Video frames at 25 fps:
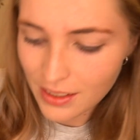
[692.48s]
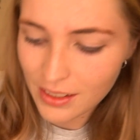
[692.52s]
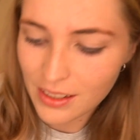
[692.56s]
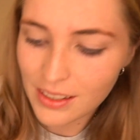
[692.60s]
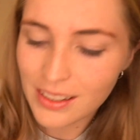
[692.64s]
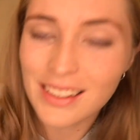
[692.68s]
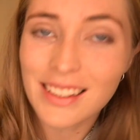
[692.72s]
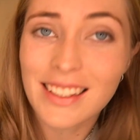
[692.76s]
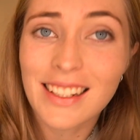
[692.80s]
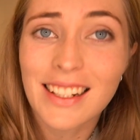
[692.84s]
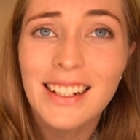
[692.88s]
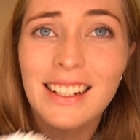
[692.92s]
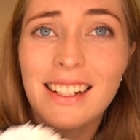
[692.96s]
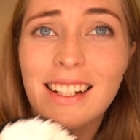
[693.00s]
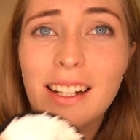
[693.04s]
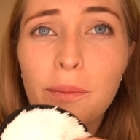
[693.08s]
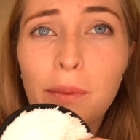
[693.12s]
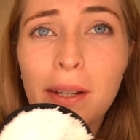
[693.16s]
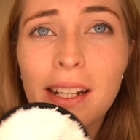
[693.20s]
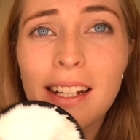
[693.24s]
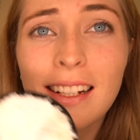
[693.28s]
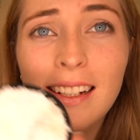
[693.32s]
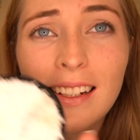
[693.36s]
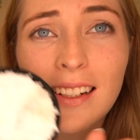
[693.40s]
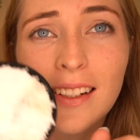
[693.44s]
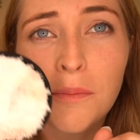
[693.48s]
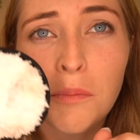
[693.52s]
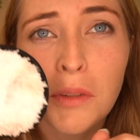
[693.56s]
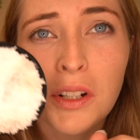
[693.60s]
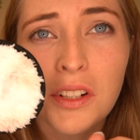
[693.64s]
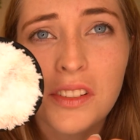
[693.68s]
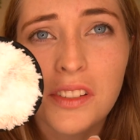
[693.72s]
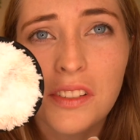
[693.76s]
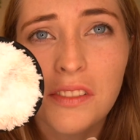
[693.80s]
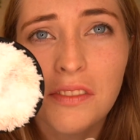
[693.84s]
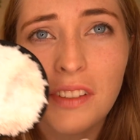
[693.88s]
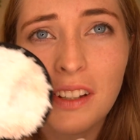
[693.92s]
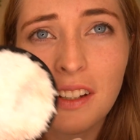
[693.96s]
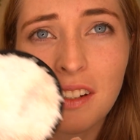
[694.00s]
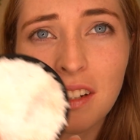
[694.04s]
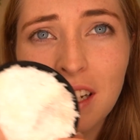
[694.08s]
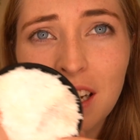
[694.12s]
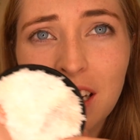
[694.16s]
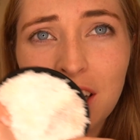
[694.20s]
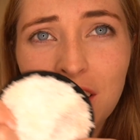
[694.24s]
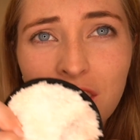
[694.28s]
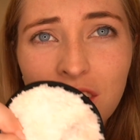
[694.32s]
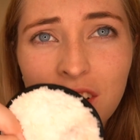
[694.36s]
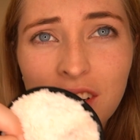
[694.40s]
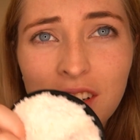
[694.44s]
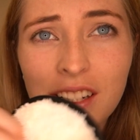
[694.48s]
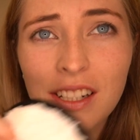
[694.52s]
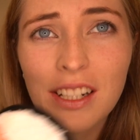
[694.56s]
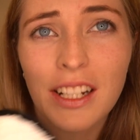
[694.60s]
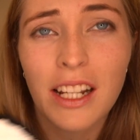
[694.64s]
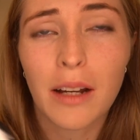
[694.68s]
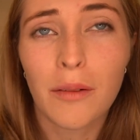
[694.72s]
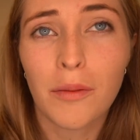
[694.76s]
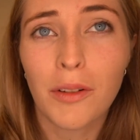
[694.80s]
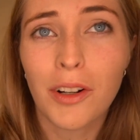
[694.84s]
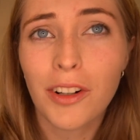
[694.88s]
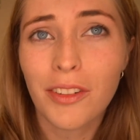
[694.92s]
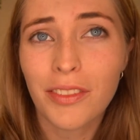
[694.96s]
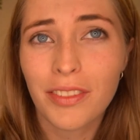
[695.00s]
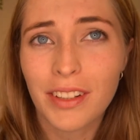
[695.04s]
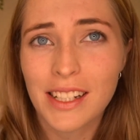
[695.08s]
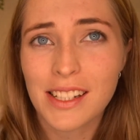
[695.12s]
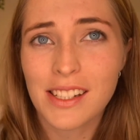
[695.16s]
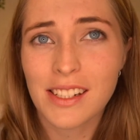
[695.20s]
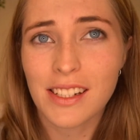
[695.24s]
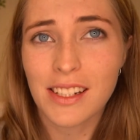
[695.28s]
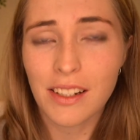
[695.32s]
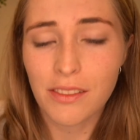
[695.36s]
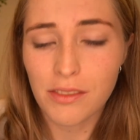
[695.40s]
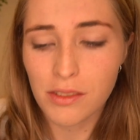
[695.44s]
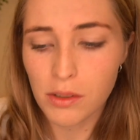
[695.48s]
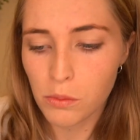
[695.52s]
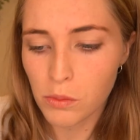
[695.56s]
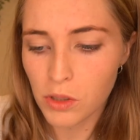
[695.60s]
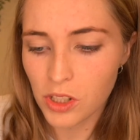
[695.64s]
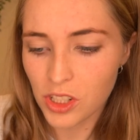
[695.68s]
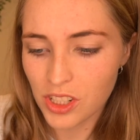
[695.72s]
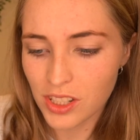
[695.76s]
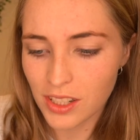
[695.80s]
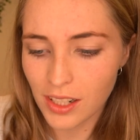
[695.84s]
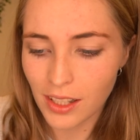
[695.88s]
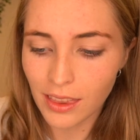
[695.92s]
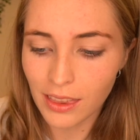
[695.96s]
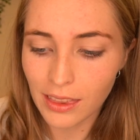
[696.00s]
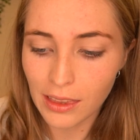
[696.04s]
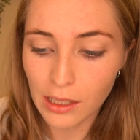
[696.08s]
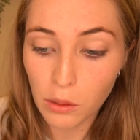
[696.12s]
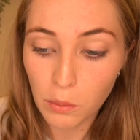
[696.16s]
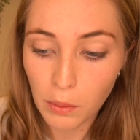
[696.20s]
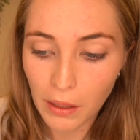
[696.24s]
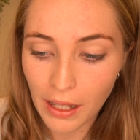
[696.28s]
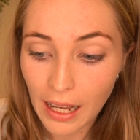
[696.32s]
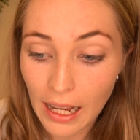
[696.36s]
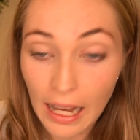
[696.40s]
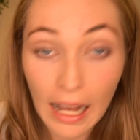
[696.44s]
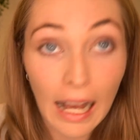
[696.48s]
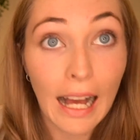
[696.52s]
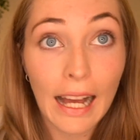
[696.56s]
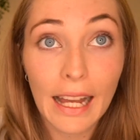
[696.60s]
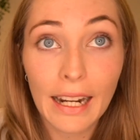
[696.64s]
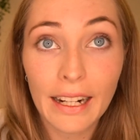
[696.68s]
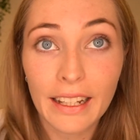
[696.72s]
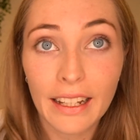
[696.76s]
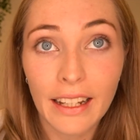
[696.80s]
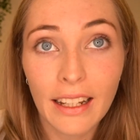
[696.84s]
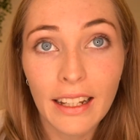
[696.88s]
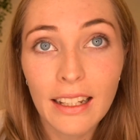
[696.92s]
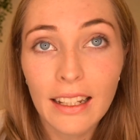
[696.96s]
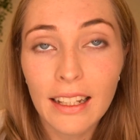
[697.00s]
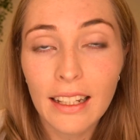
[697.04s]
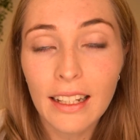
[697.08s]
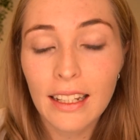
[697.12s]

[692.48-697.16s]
Yeah, I mean, most of the foundation did come off. I did have to wash it a little bit harder.